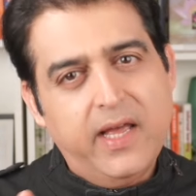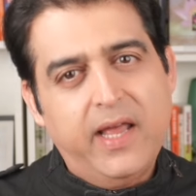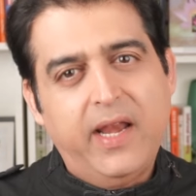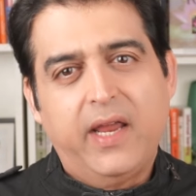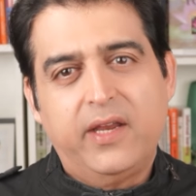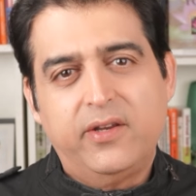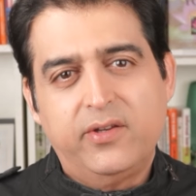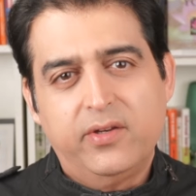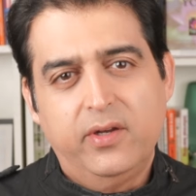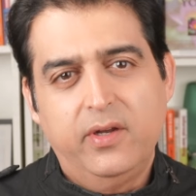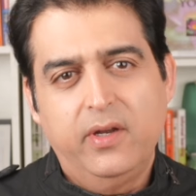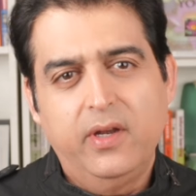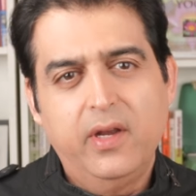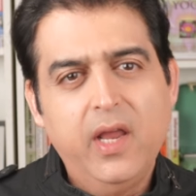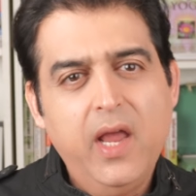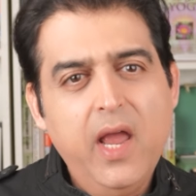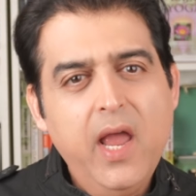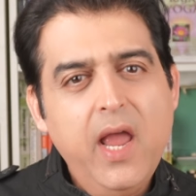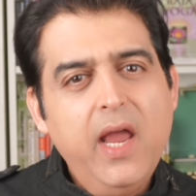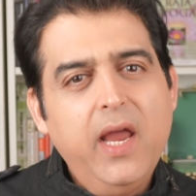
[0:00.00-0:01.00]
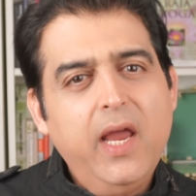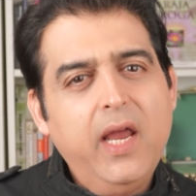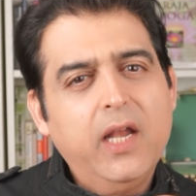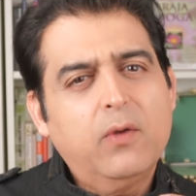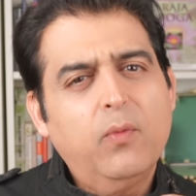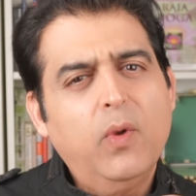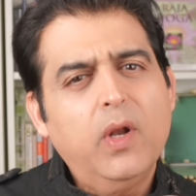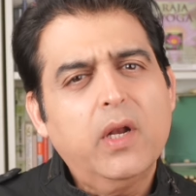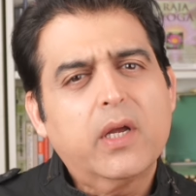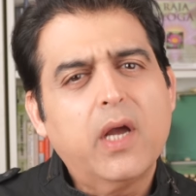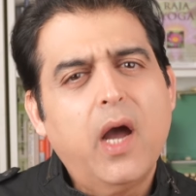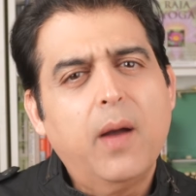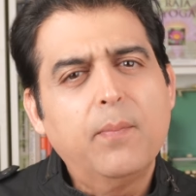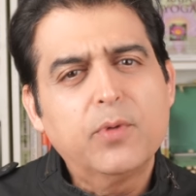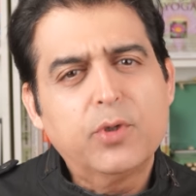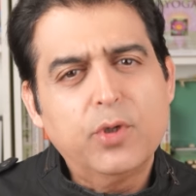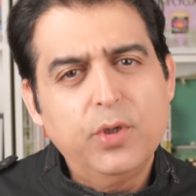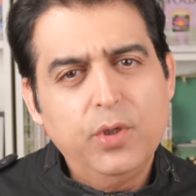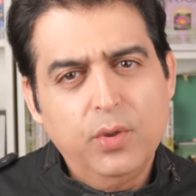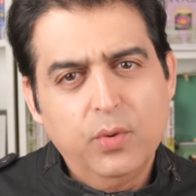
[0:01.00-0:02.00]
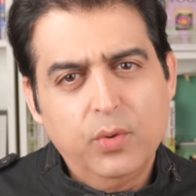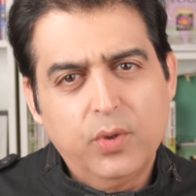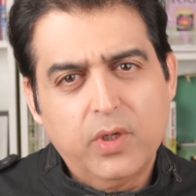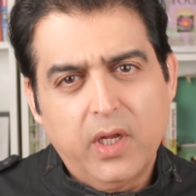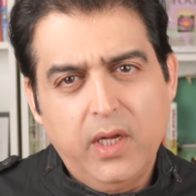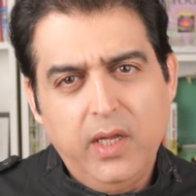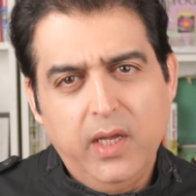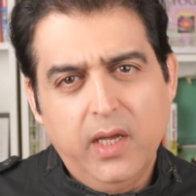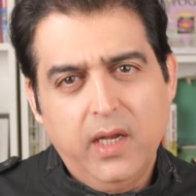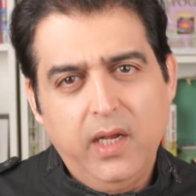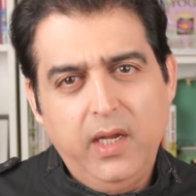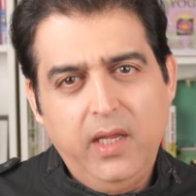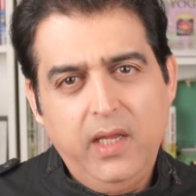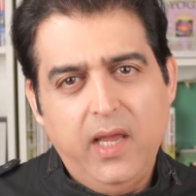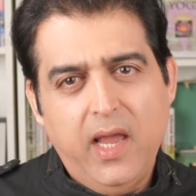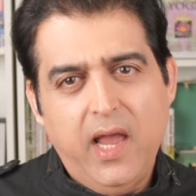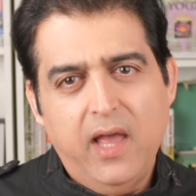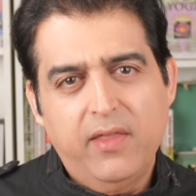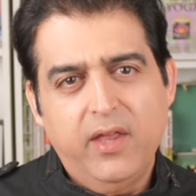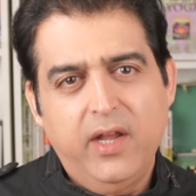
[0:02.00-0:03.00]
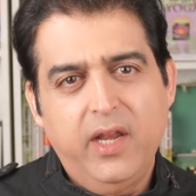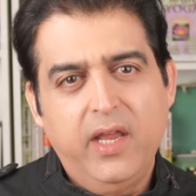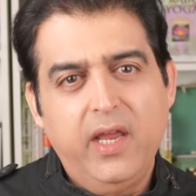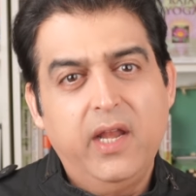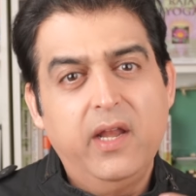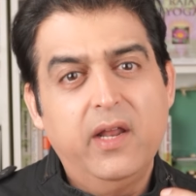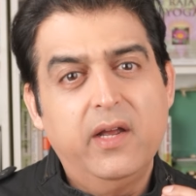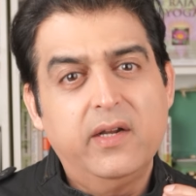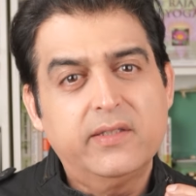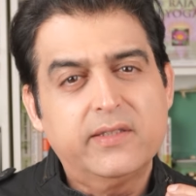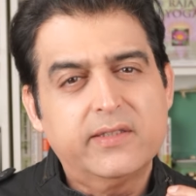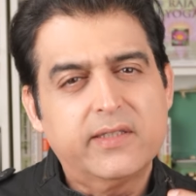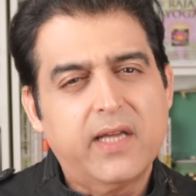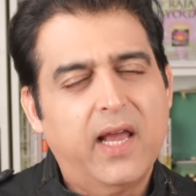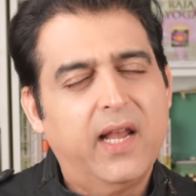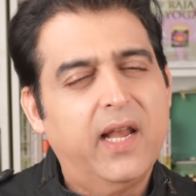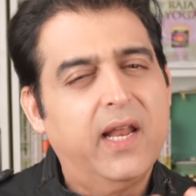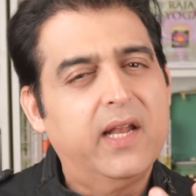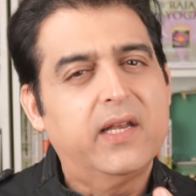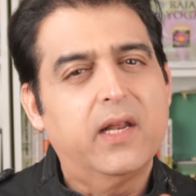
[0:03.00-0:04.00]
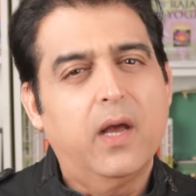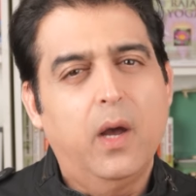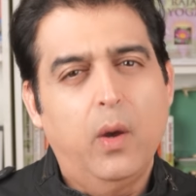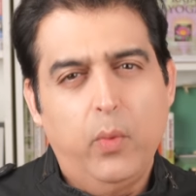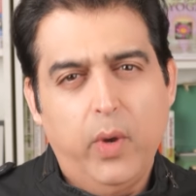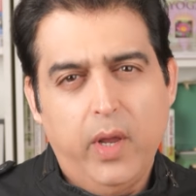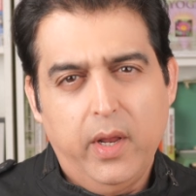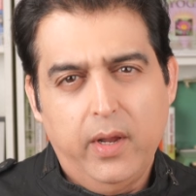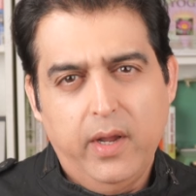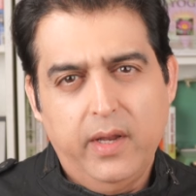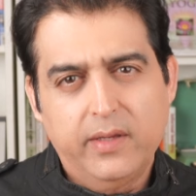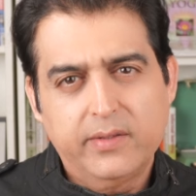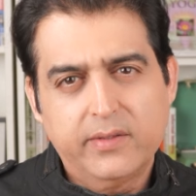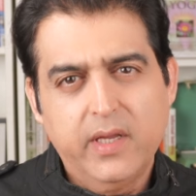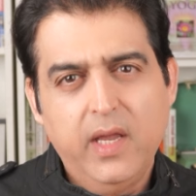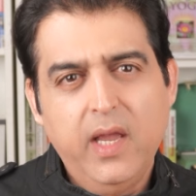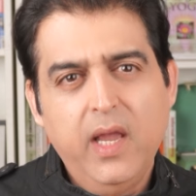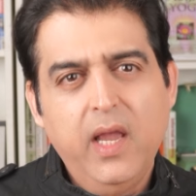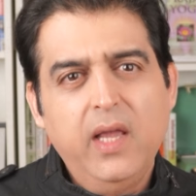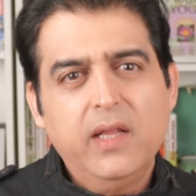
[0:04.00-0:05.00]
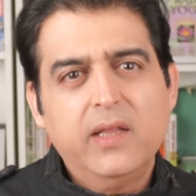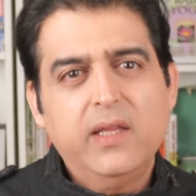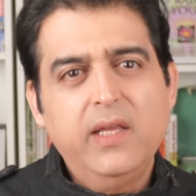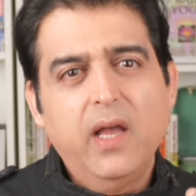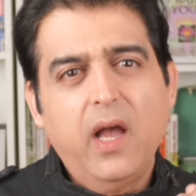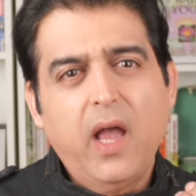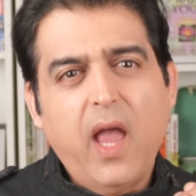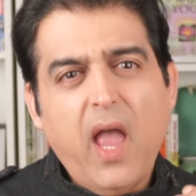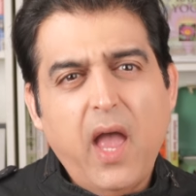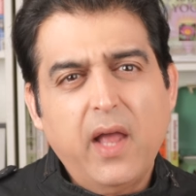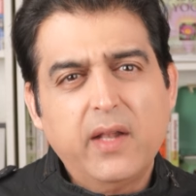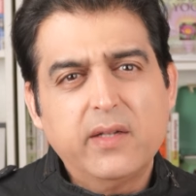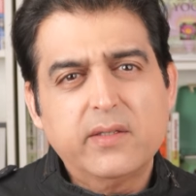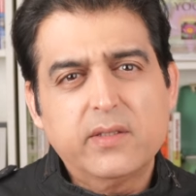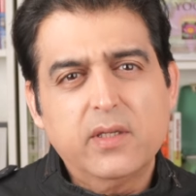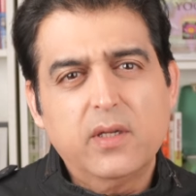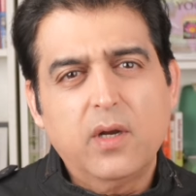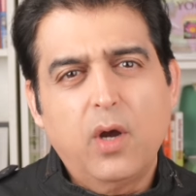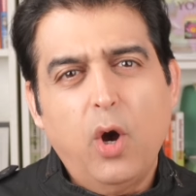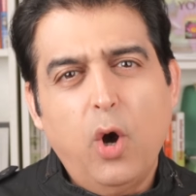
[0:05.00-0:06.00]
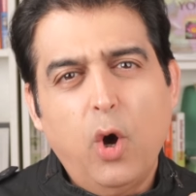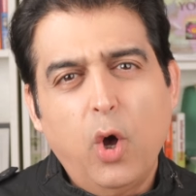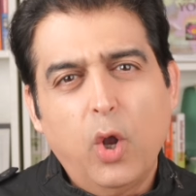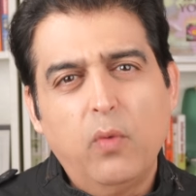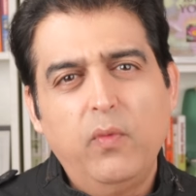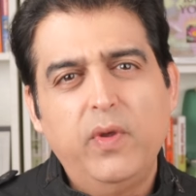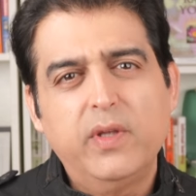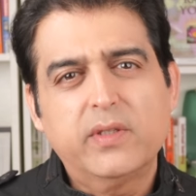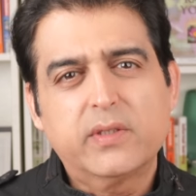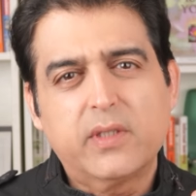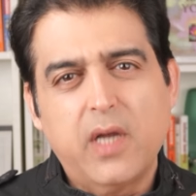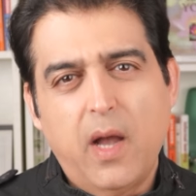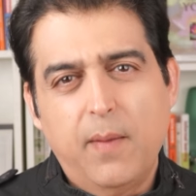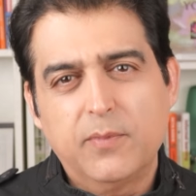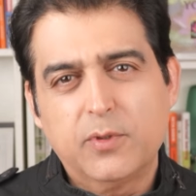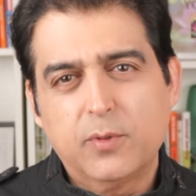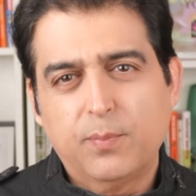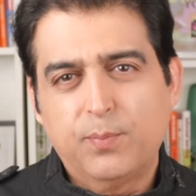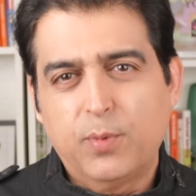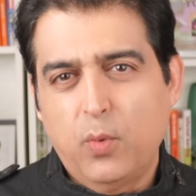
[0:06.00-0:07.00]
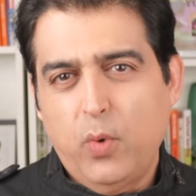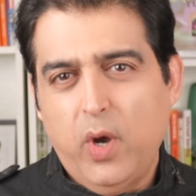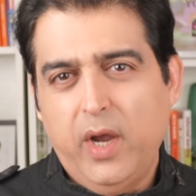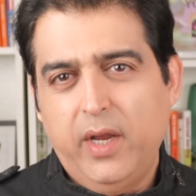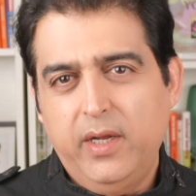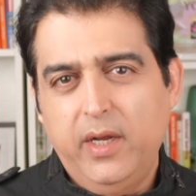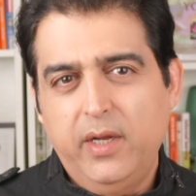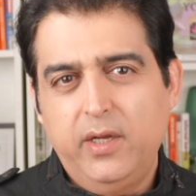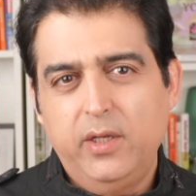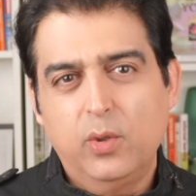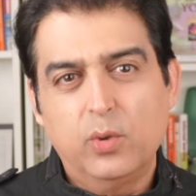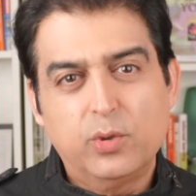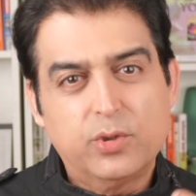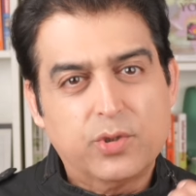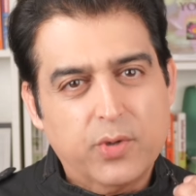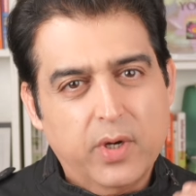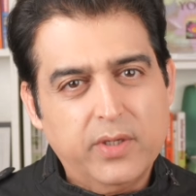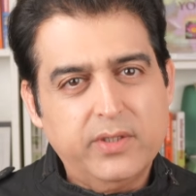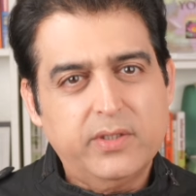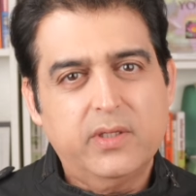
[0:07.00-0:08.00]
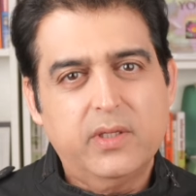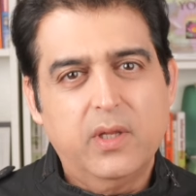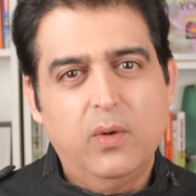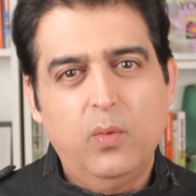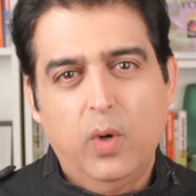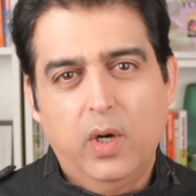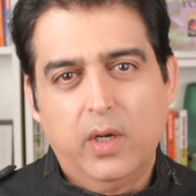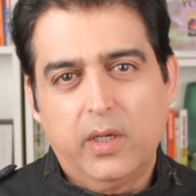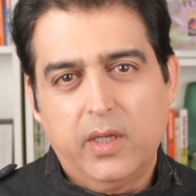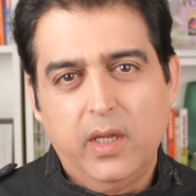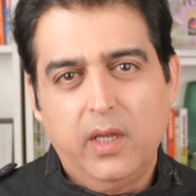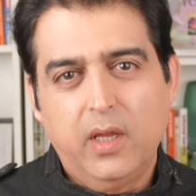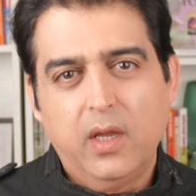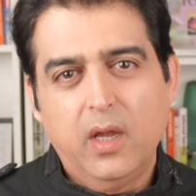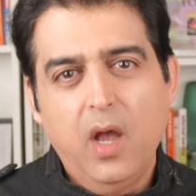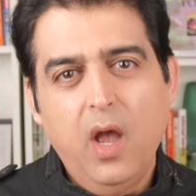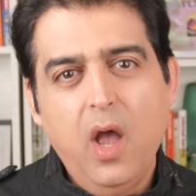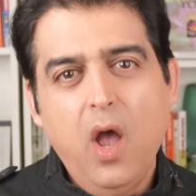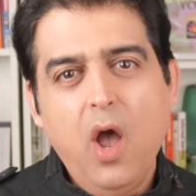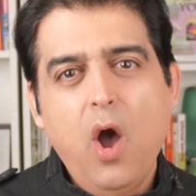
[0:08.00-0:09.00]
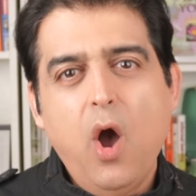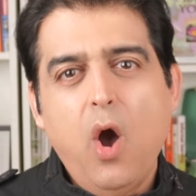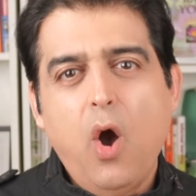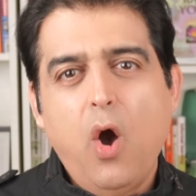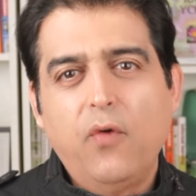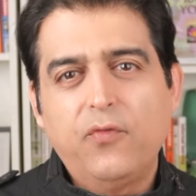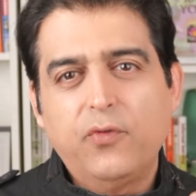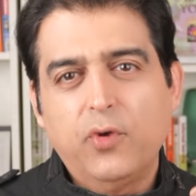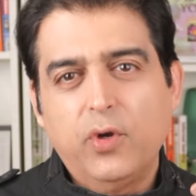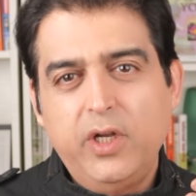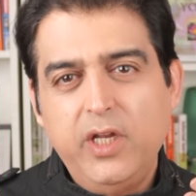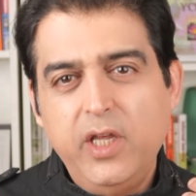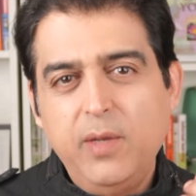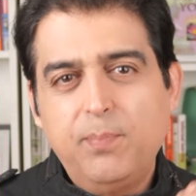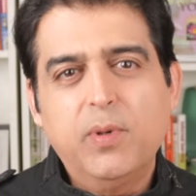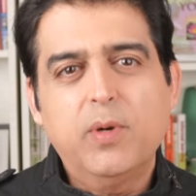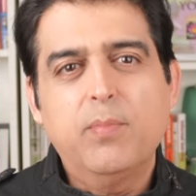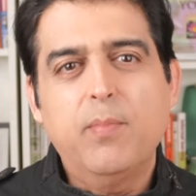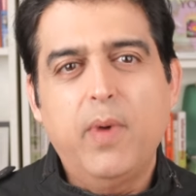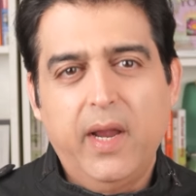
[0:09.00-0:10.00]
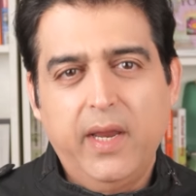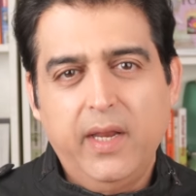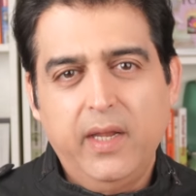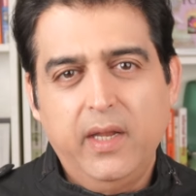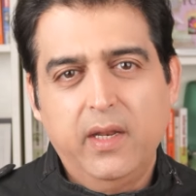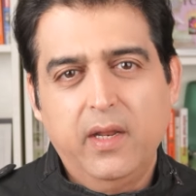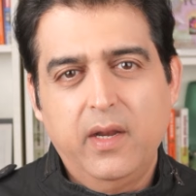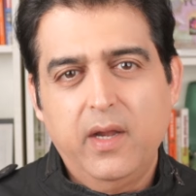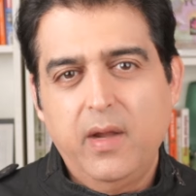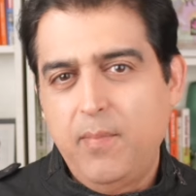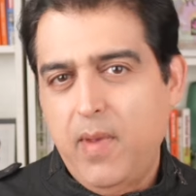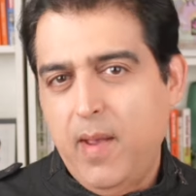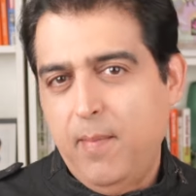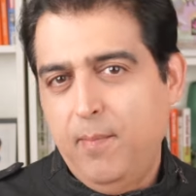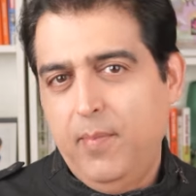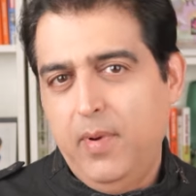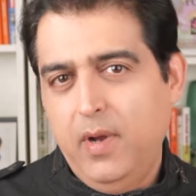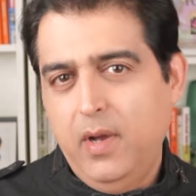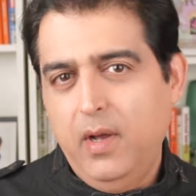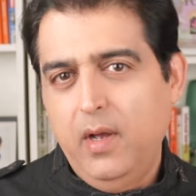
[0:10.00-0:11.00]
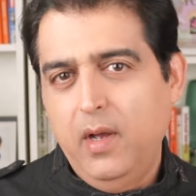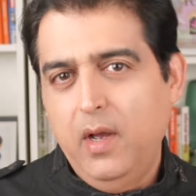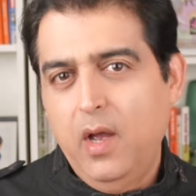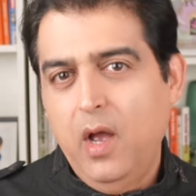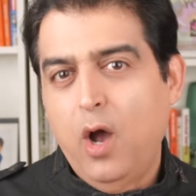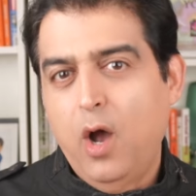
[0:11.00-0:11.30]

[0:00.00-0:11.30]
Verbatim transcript: direction. It will come to you clearly as an inner silent awareness. The answer always comes provided you trust the working of your deeper mind. Remember